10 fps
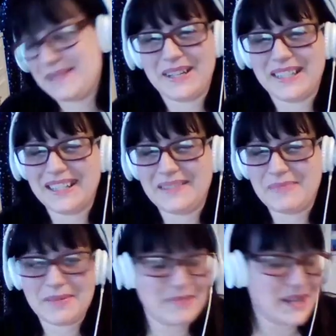I don't
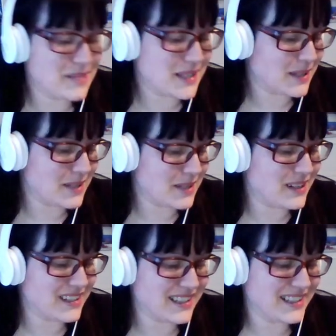know, maybe it's me,
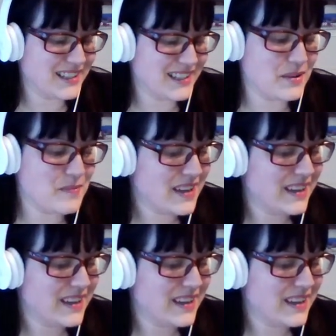but I think it's cool.